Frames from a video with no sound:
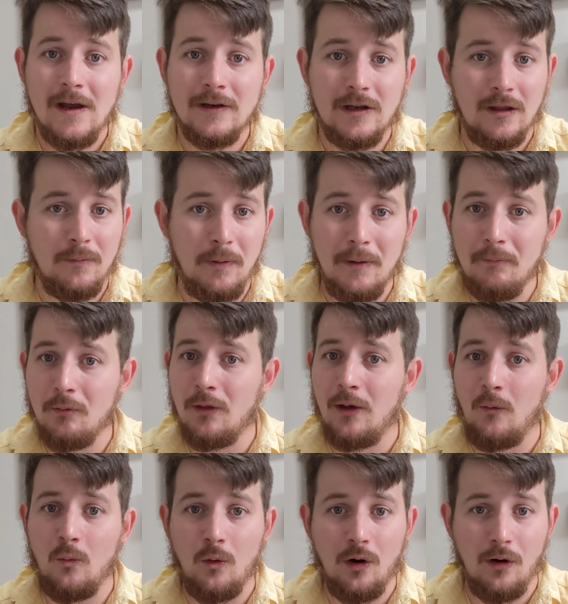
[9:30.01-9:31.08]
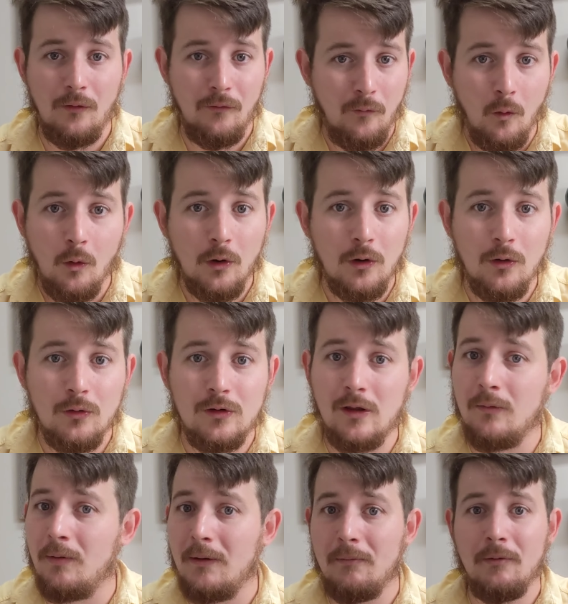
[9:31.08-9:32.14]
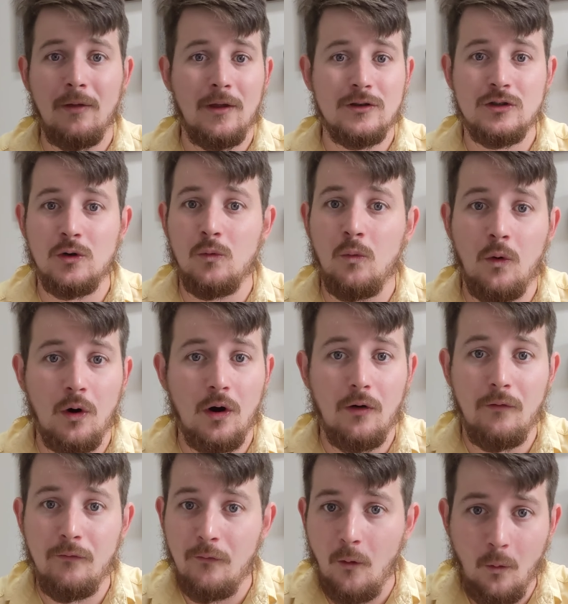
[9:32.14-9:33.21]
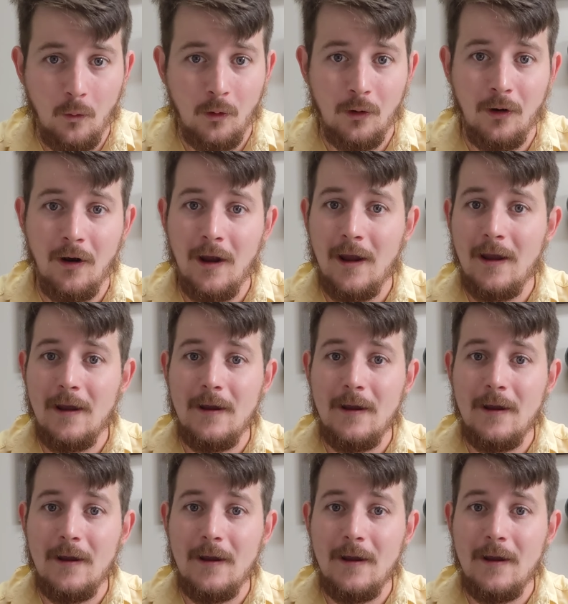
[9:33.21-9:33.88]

to the people that work for you, to the people that you work for.